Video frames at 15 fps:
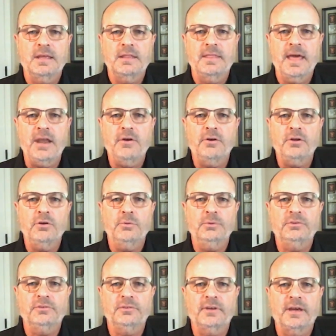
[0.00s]
That article
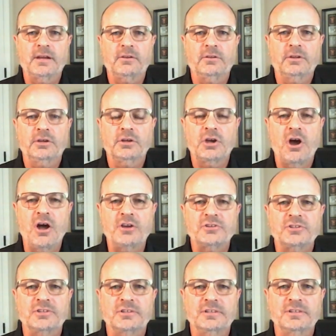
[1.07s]
was entitled
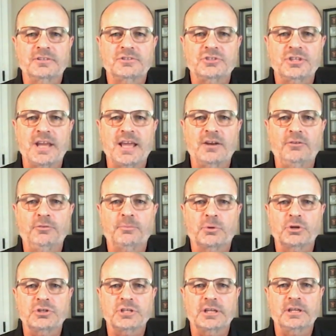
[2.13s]
Caution, Channels
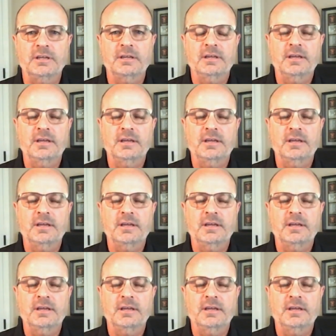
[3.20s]
Merging,